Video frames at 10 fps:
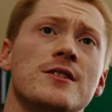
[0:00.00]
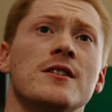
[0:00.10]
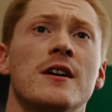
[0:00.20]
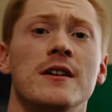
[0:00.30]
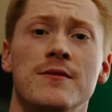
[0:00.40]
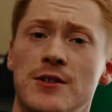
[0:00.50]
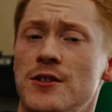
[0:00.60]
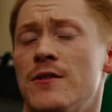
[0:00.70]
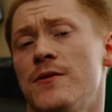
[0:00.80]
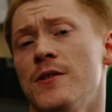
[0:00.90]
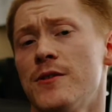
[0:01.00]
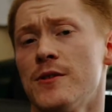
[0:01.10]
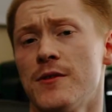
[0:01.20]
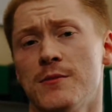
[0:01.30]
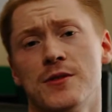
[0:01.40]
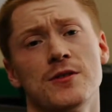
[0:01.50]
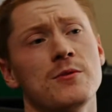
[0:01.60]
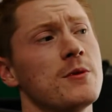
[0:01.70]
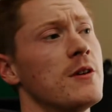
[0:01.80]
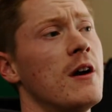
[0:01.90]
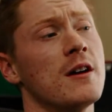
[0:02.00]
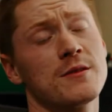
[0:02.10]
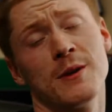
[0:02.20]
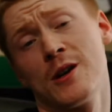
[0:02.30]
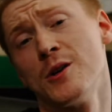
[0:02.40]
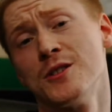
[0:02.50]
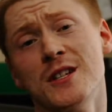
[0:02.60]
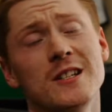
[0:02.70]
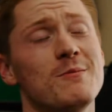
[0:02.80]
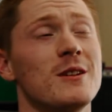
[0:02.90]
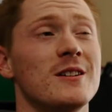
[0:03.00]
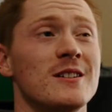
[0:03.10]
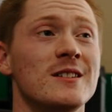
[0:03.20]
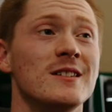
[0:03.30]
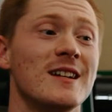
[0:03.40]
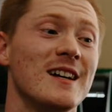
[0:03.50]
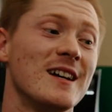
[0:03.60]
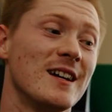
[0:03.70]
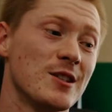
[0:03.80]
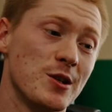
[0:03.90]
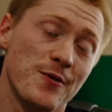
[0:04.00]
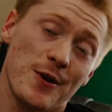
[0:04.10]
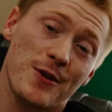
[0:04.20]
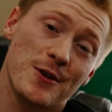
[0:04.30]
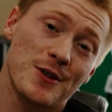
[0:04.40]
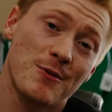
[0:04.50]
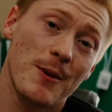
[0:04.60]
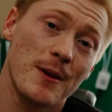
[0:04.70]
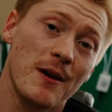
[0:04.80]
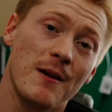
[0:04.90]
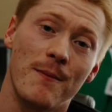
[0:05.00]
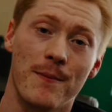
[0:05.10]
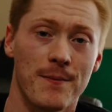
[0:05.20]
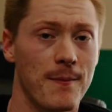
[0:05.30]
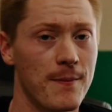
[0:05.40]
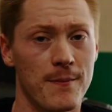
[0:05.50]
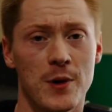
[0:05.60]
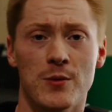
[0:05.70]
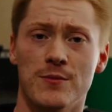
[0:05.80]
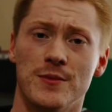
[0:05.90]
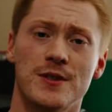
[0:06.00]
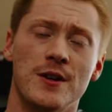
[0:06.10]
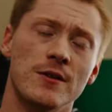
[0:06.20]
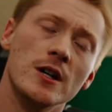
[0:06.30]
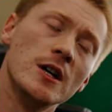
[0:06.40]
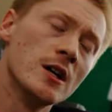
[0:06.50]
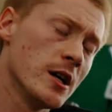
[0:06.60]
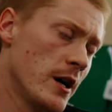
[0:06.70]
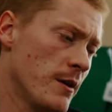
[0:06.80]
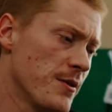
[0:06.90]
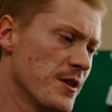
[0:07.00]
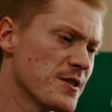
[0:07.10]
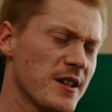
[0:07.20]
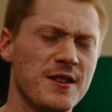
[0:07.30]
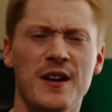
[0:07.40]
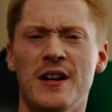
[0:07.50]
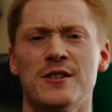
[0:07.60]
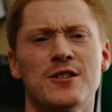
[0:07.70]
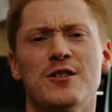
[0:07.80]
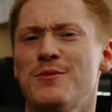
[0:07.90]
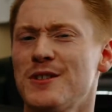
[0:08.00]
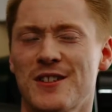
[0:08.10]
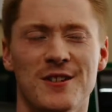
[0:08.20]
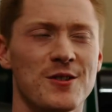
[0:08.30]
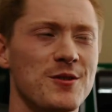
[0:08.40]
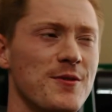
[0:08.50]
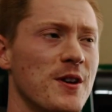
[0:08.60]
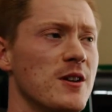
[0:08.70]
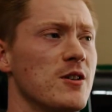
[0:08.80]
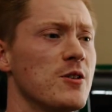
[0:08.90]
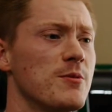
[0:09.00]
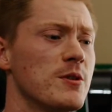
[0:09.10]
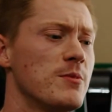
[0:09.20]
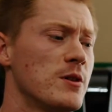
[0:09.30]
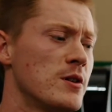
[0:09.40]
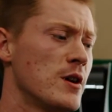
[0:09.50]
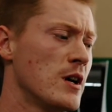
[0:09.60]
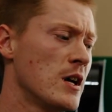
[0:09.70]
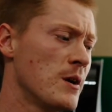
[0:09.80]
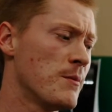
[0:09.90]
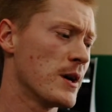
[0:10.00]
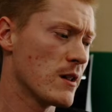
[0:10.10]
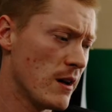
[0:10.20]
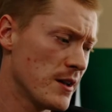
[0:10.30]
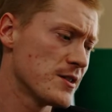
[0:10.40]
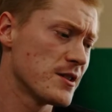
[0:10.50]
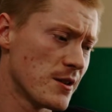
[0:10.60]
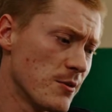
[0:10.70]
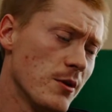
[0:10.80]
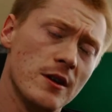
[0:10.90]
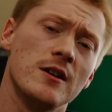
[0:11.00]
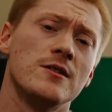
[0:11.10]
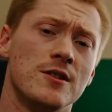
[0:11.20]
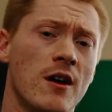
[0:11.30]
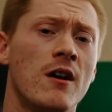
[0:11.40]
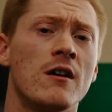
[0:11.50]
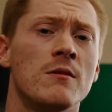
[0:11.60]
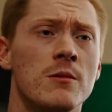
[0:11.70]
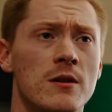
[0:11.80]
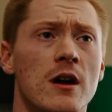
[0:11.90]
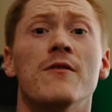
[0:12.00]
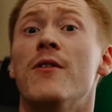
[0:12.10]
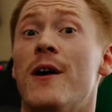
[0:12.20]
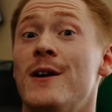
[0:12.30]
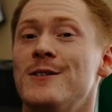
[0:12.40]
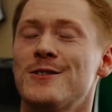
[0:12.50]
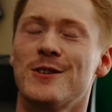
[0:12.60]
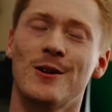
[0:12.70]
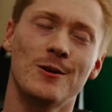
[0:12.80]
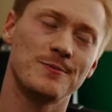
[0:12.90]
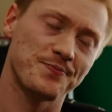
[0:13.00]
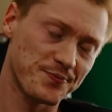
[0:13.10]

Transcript: can I even shoot a free throw if I'm super gassed? My coach needs me to hit two free throws to win the game. Boom. So uh, things like that are super essential for any hooper, but my client's done a really good job of that. So